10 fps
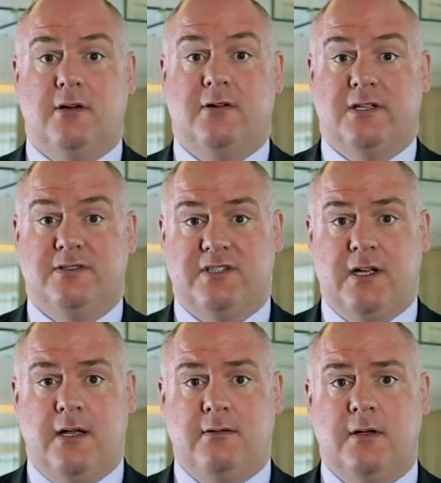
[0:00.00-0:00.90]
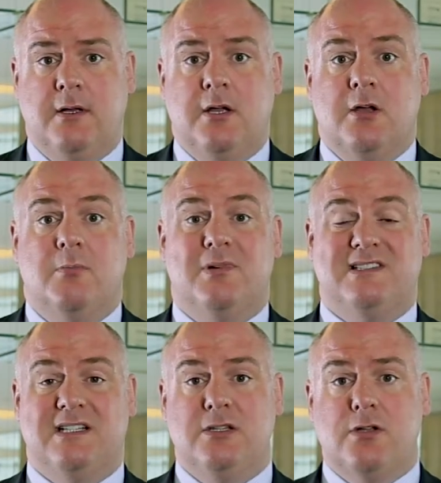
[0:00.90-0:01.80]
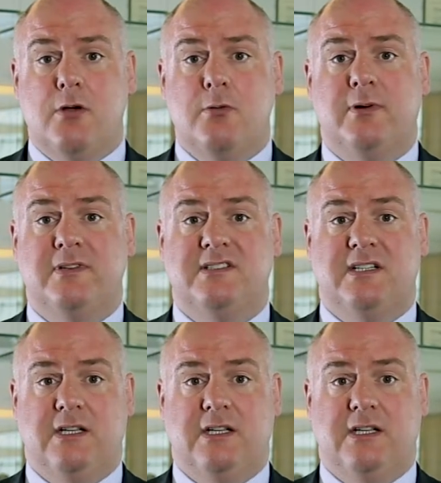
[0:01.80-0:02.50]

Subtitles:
are a concern, but it's in nobody's